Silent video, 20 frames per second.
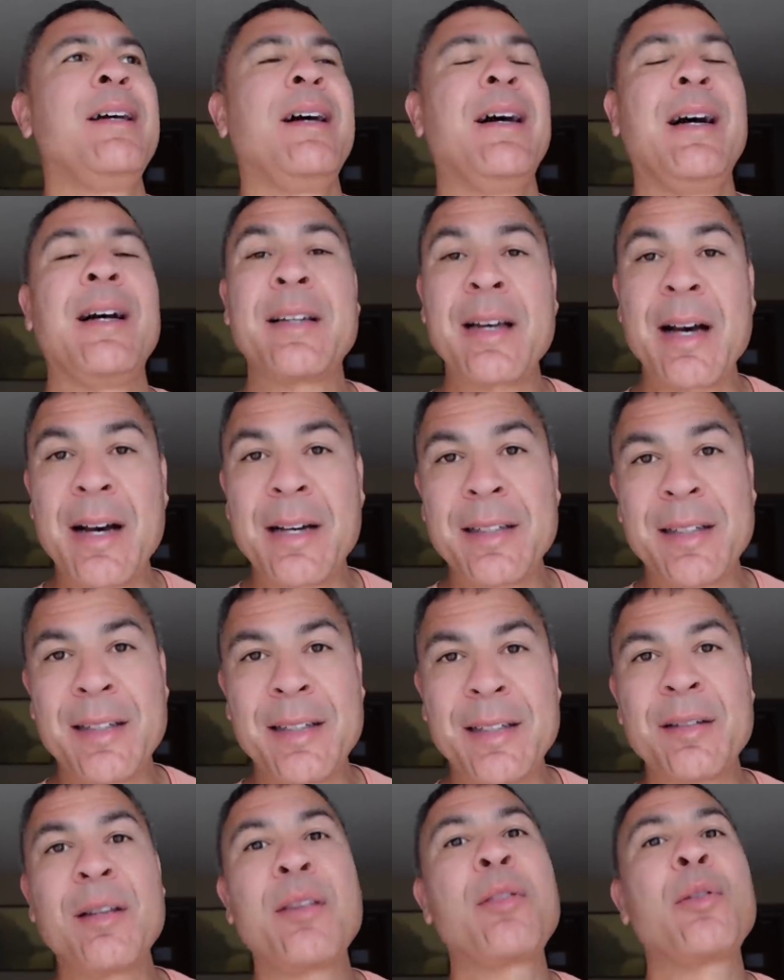I got
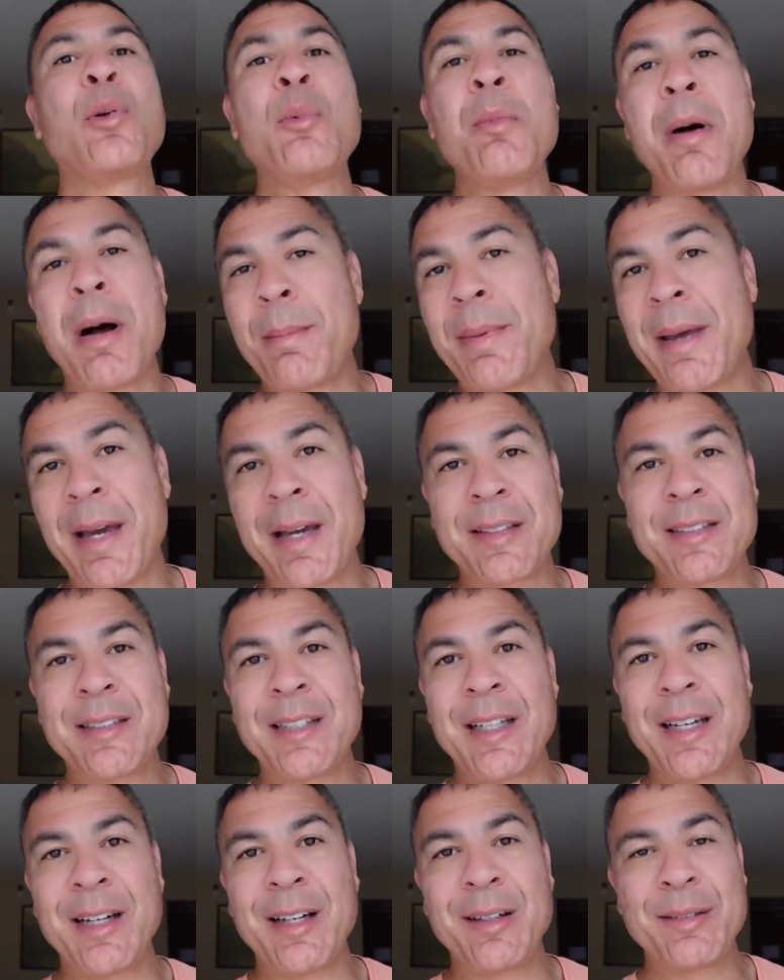in, threw my bags
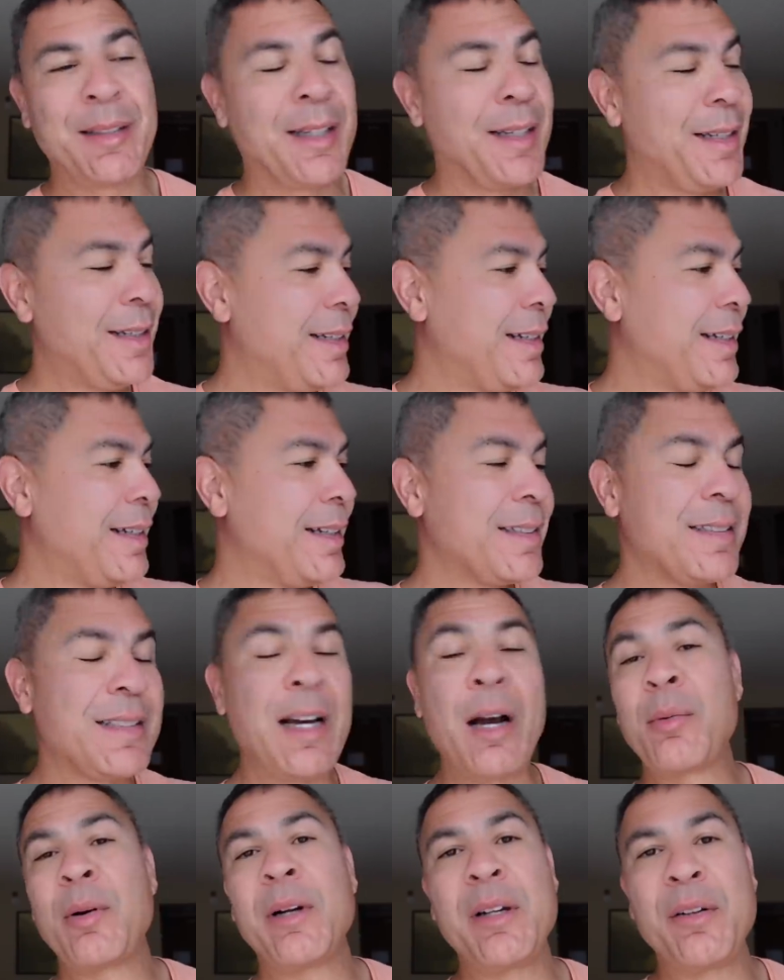down,
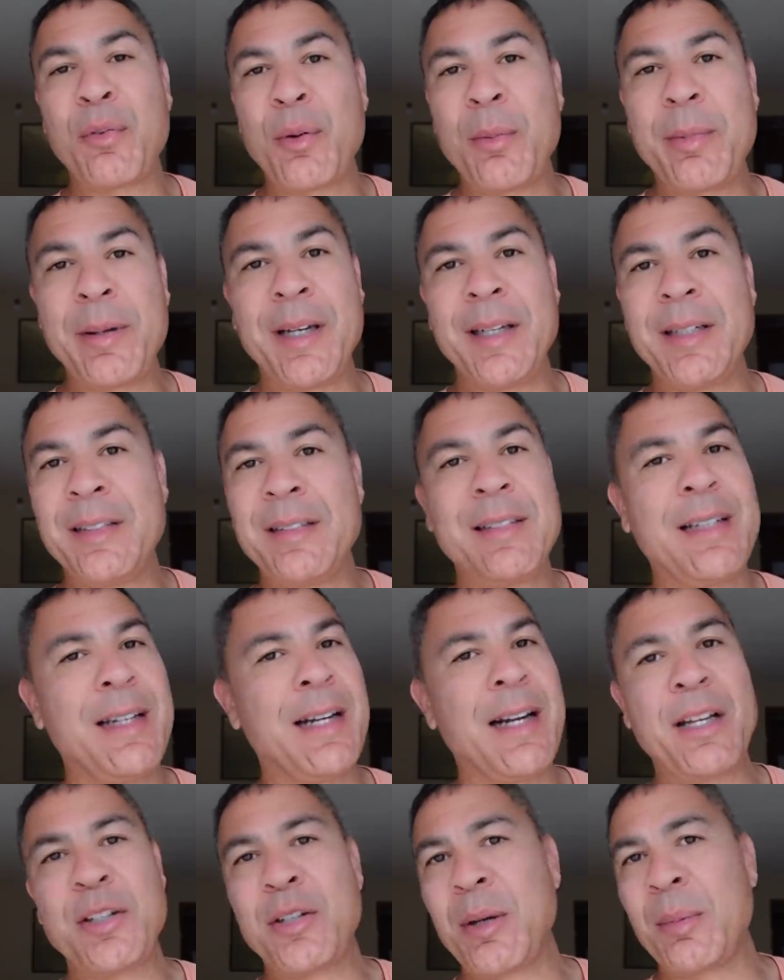got ready for bed,
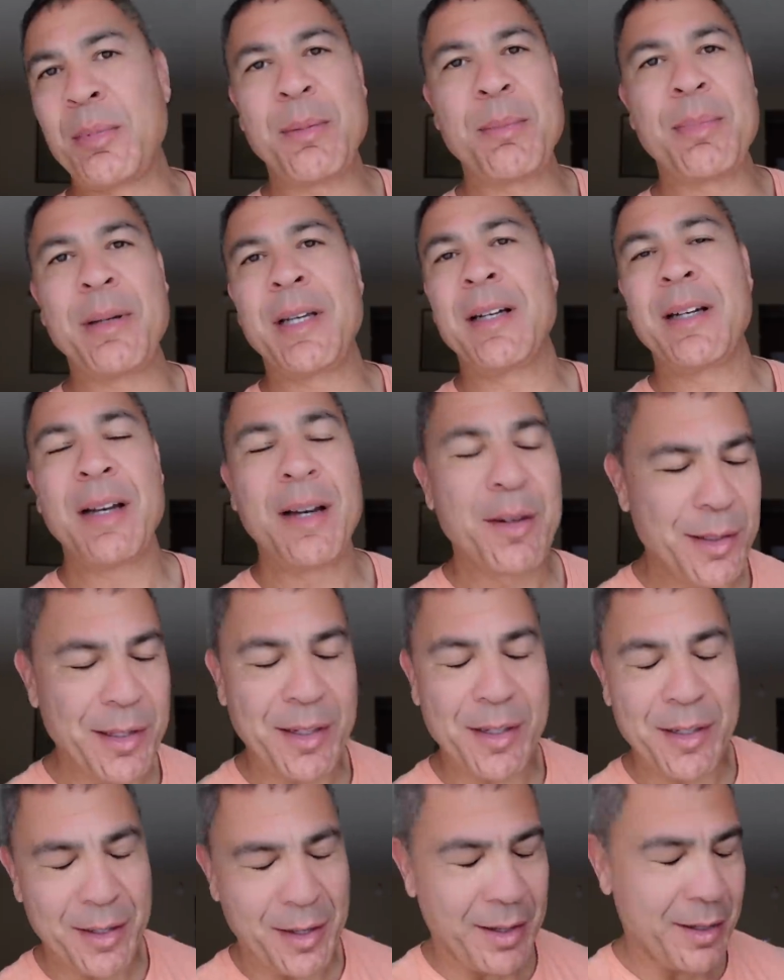and I jumped in bed. I was
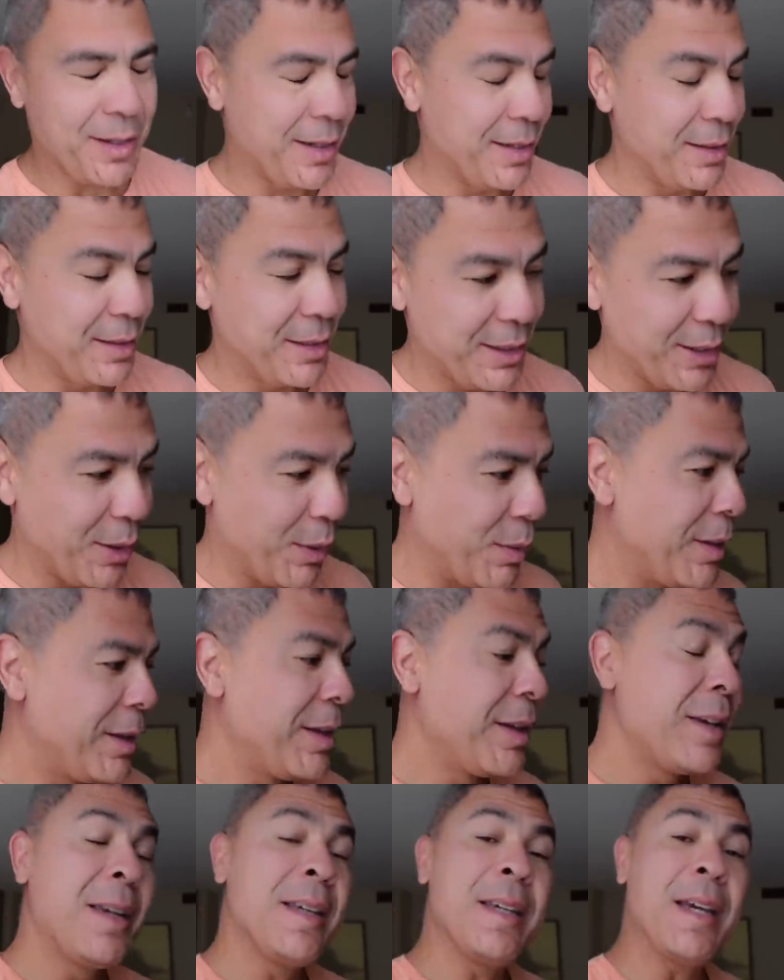exhausted. So
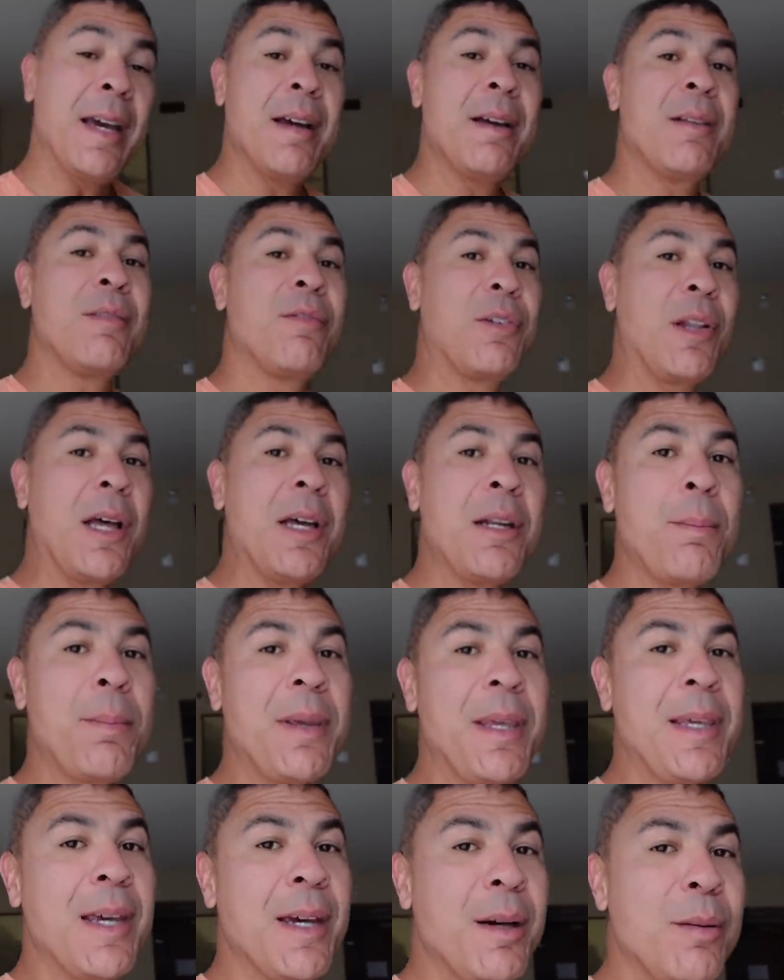yeah, flying a
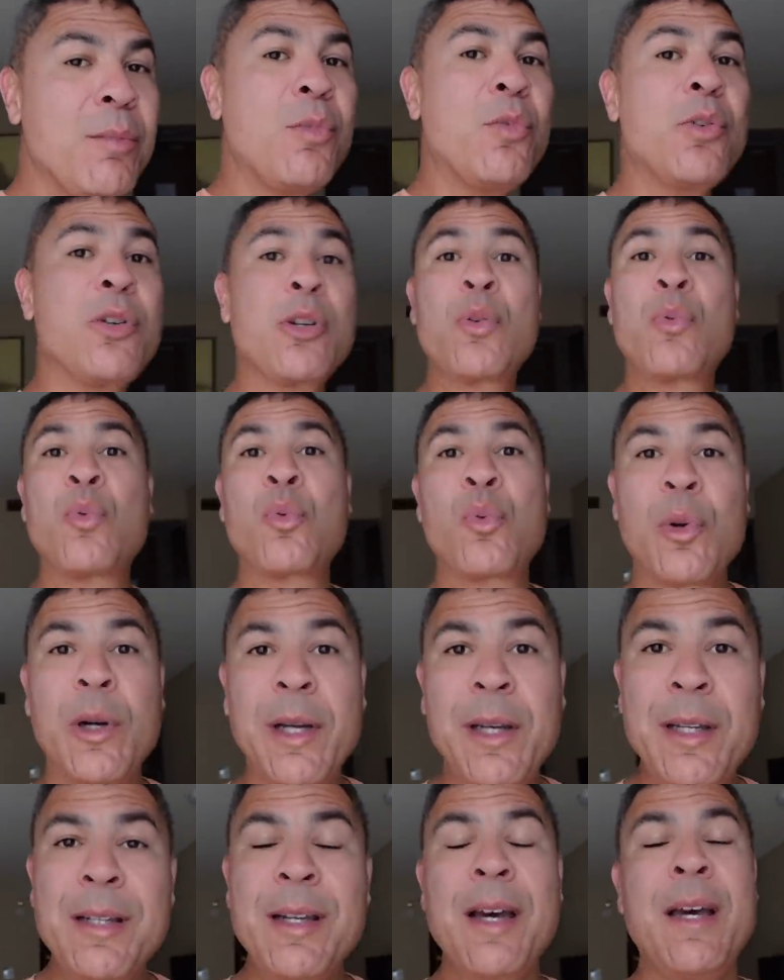PM was great.